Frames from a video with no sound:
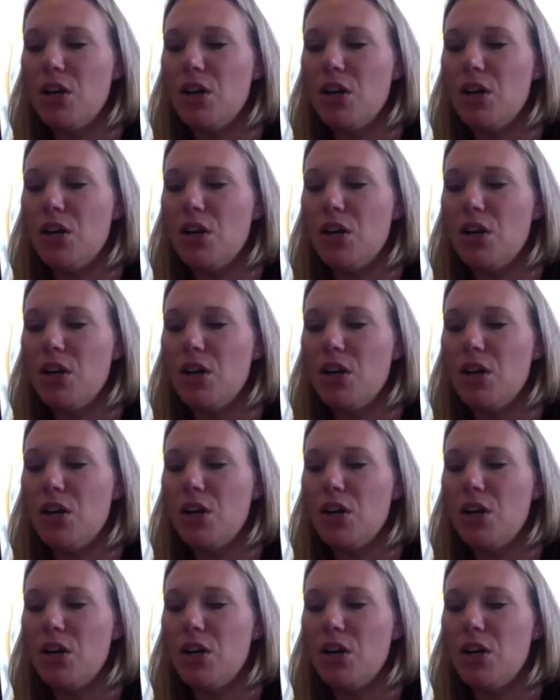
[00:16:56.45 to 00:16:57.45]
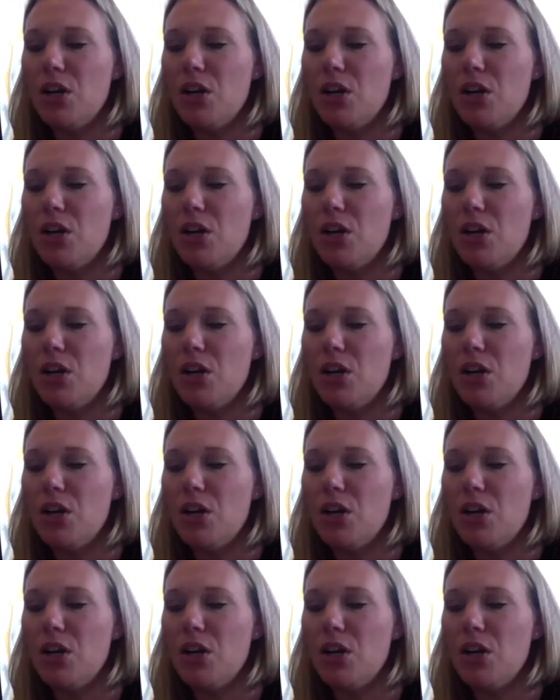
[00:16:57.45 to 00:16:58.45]
I didn't want it
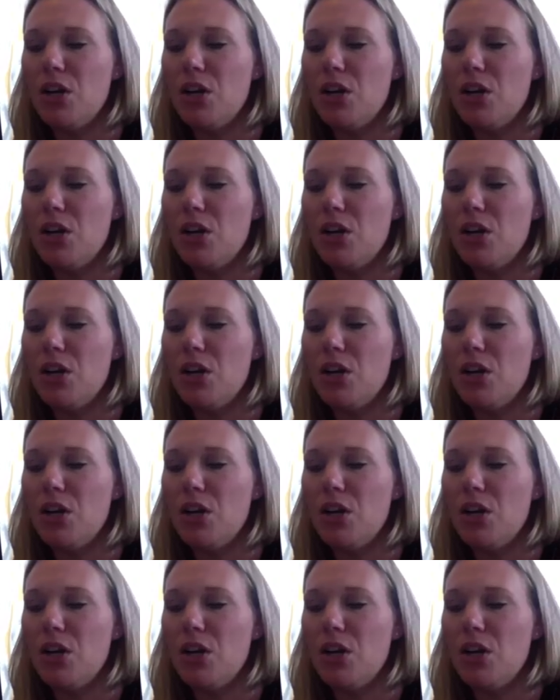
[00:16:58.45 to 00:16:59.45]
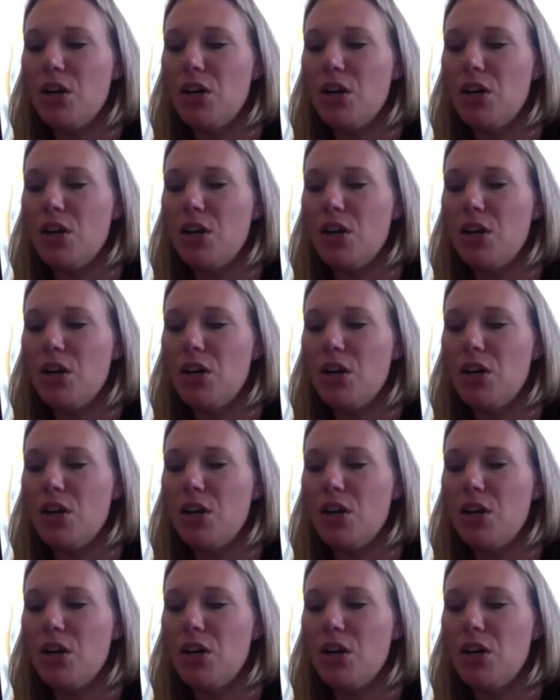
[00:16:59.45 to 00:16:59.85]
light colored, because if the drains